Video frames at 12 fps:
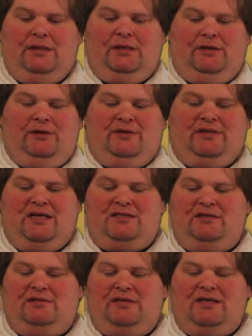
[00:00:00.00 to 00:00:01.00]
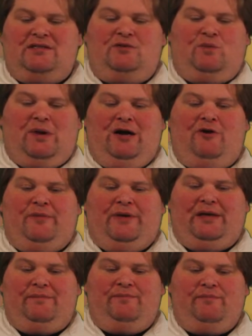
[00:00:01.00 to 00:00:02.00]
you know, it doesn't doesn't wow
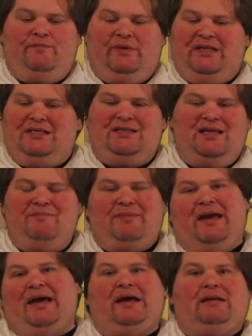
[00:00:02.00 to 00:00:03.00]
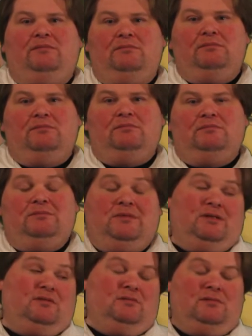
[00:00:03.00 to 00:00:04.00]
me, but it's not bad.
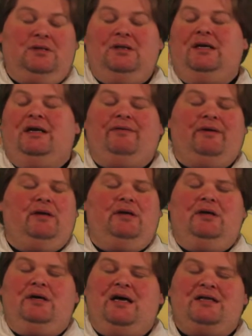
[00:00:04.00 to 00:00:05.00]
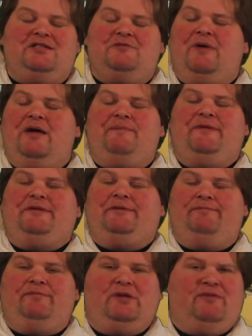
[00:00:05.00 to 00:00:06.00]
Well, anyway, that's just my
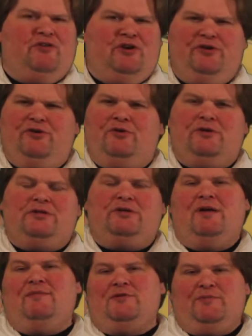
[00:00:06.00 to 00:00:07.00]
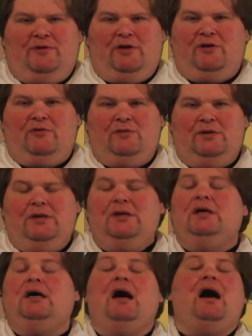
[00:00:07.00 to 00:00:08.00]
opinion. Love to hear yours. Comments below.
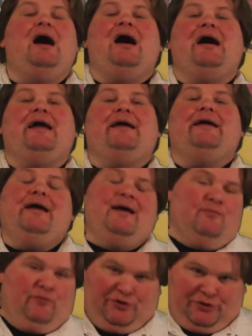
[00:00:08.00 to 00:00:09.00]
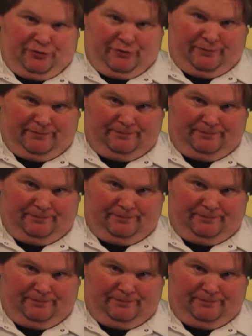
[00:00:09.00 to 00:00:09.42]
I am Richard.